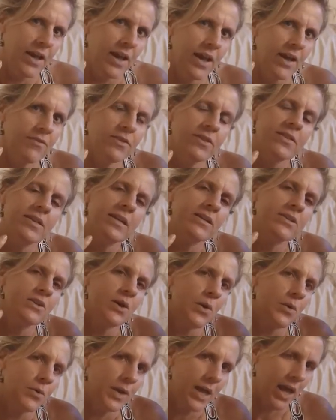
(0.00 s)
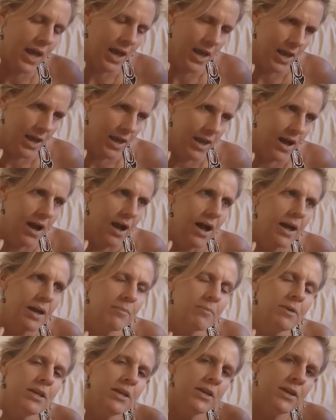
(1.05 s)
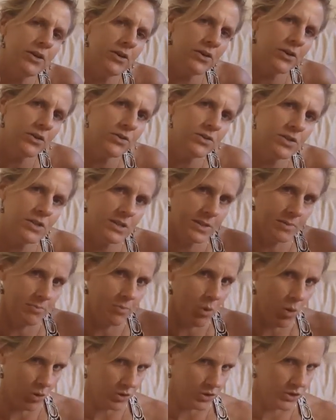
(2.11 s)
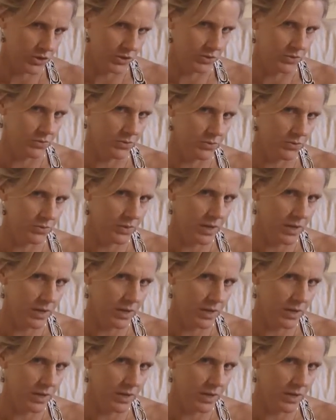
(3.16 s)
Everything's okay. I'm here to support you,